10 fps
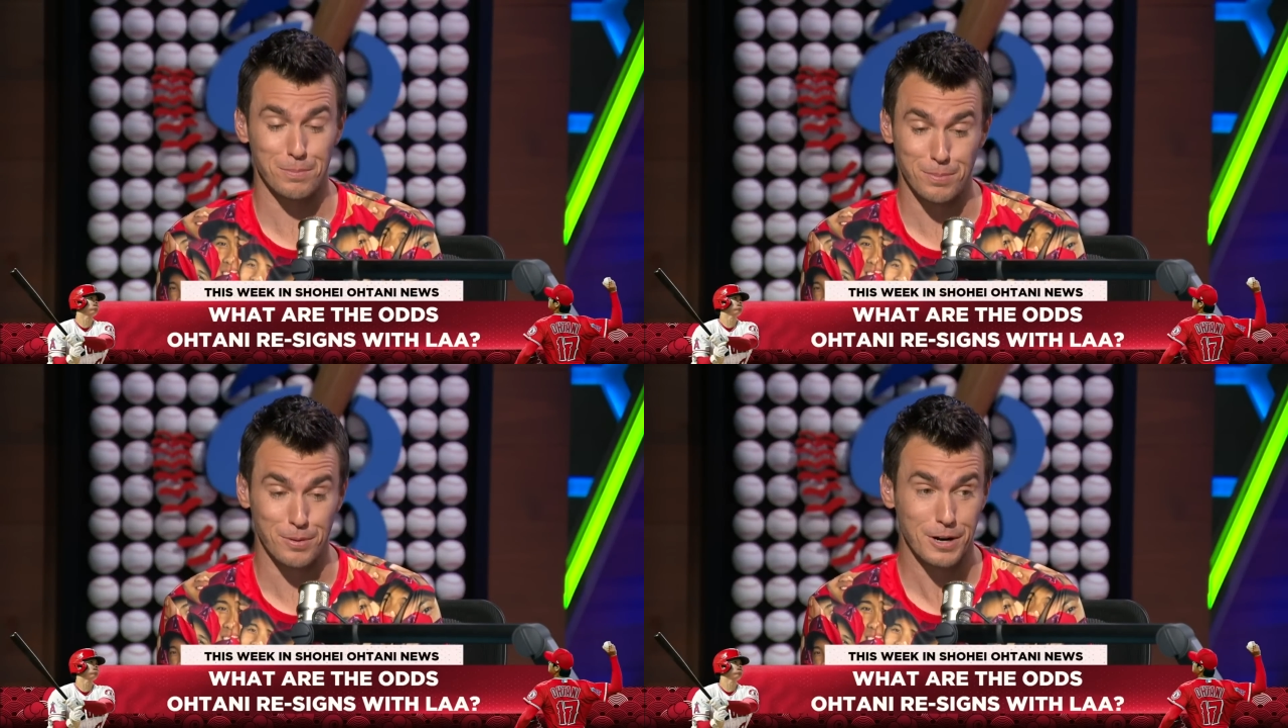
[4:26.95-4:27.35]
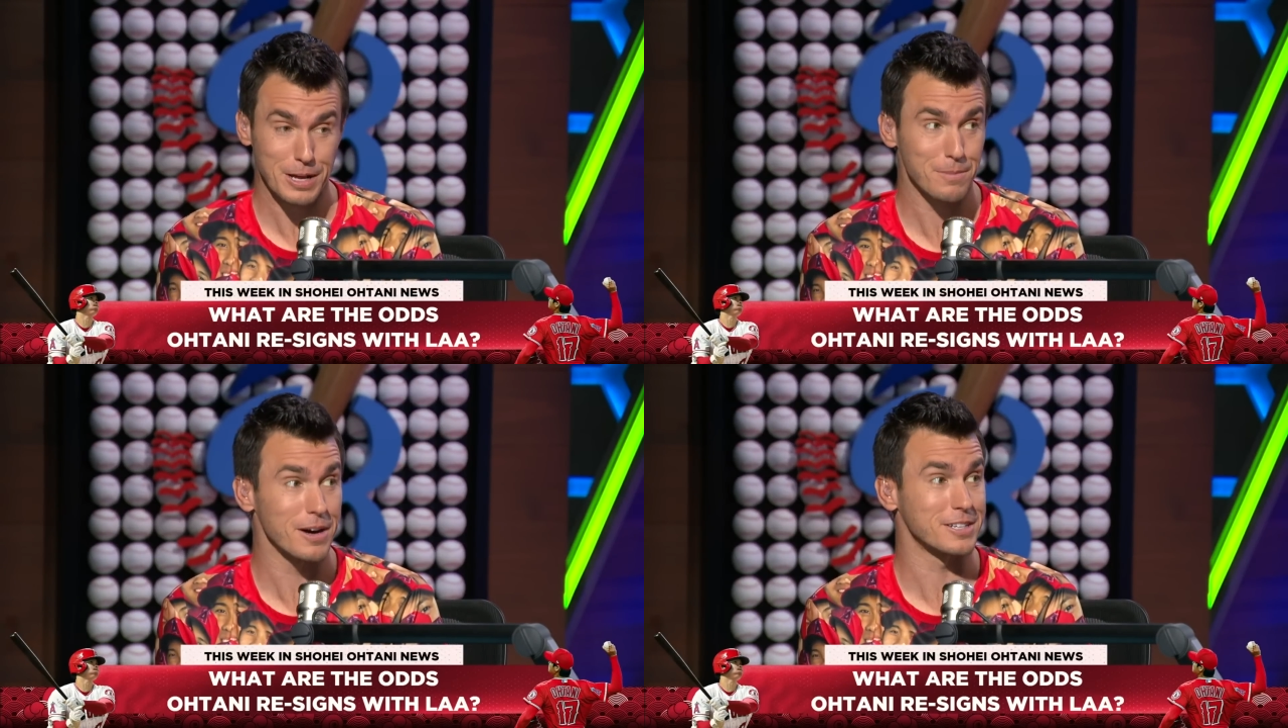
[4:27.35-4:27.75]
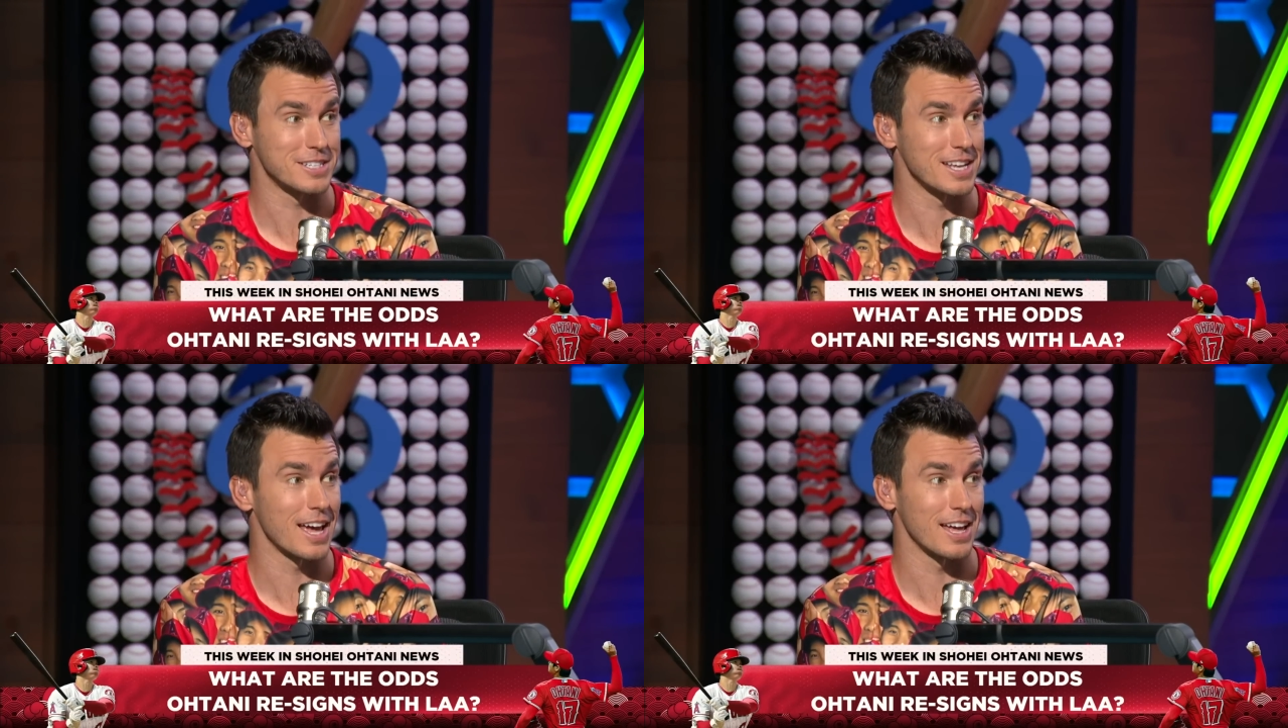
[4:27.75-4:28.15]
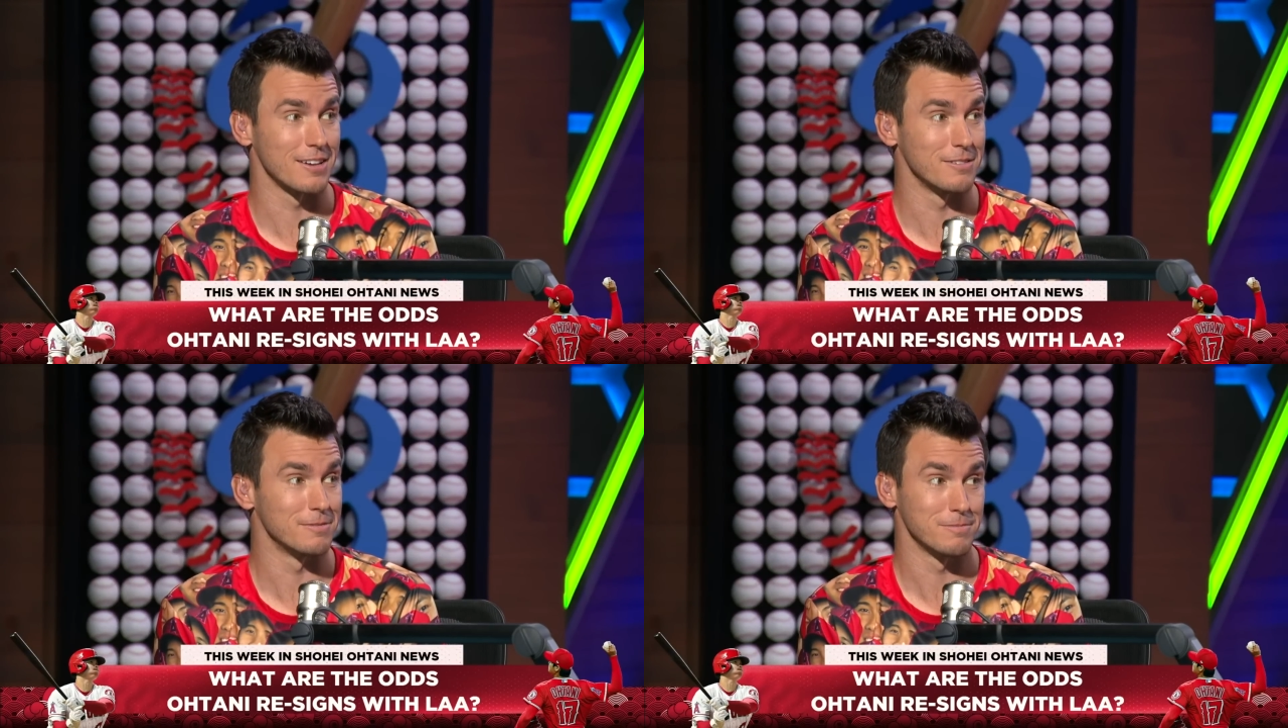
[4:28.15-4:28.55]
pretty much said
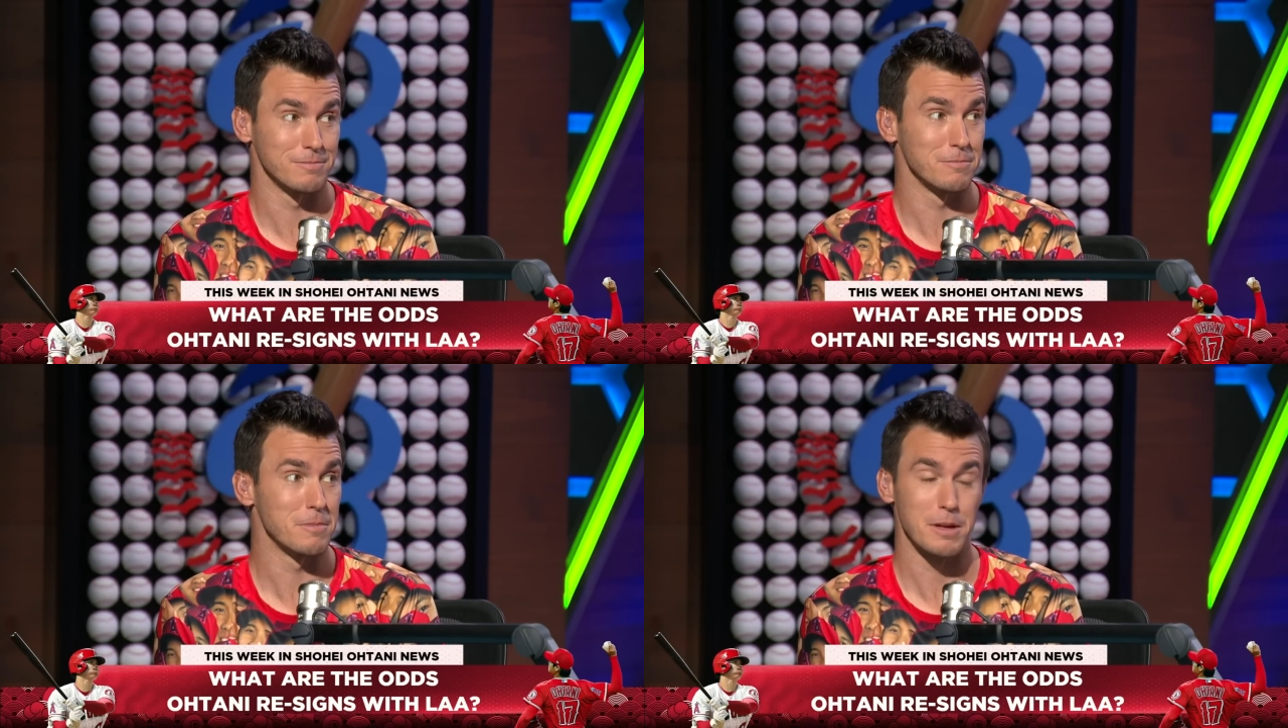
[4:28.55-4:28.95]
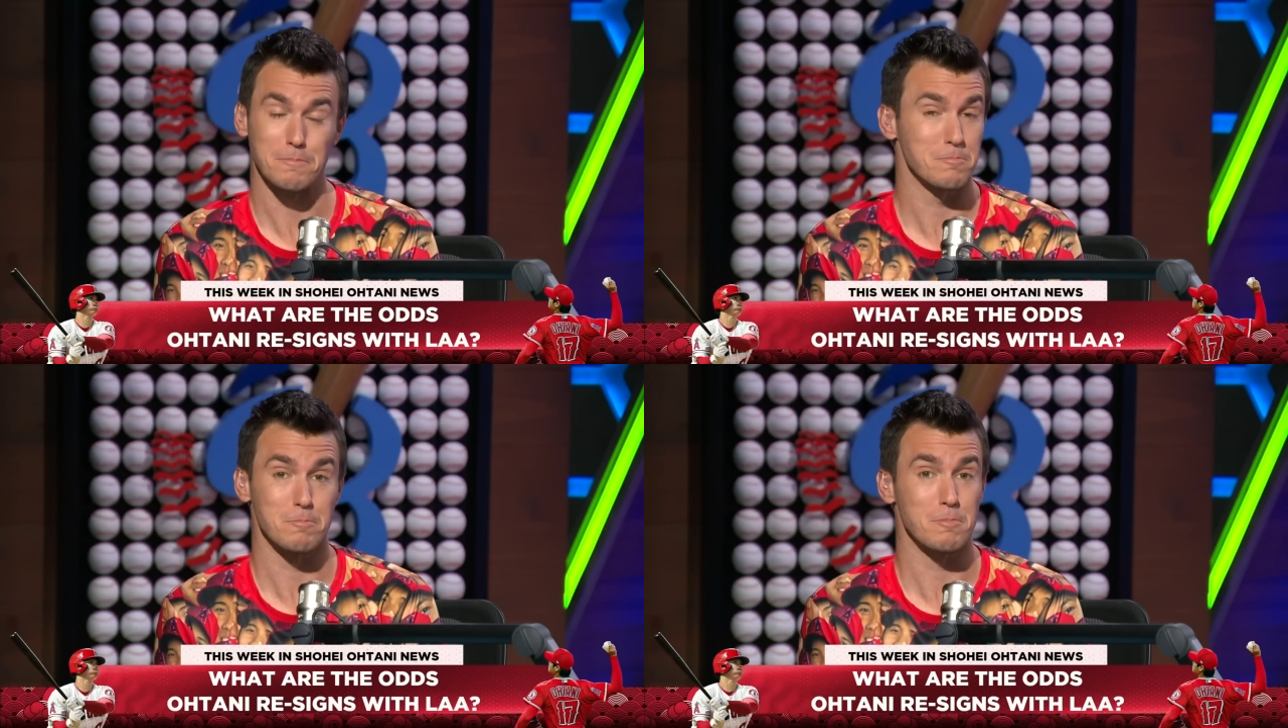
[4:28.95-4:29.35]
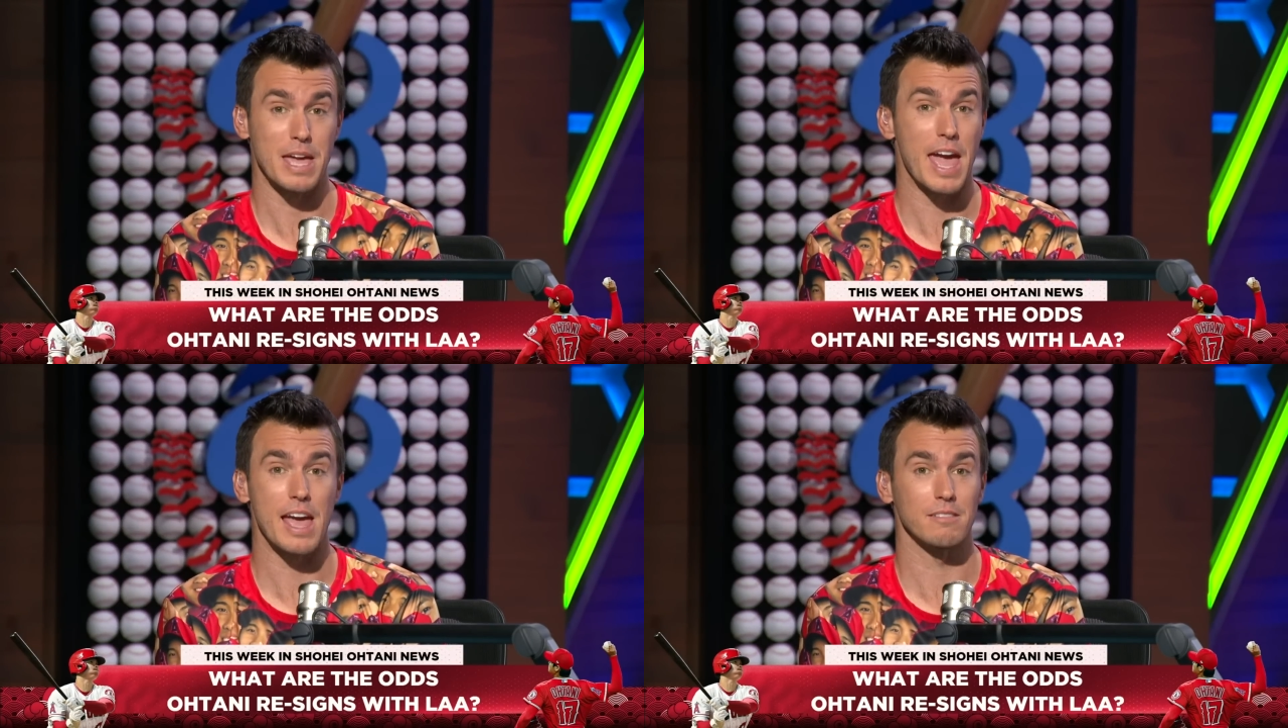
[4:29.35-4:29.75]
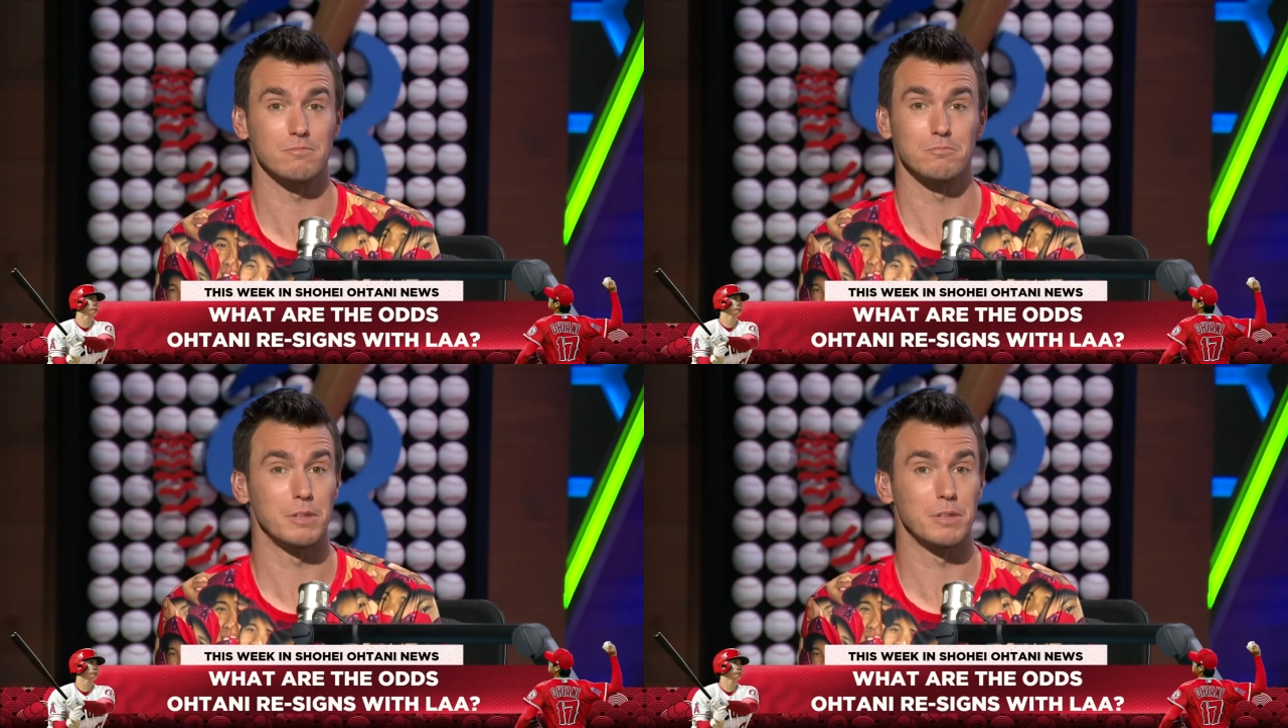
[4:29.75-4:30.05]
Blunt, no way he ain't.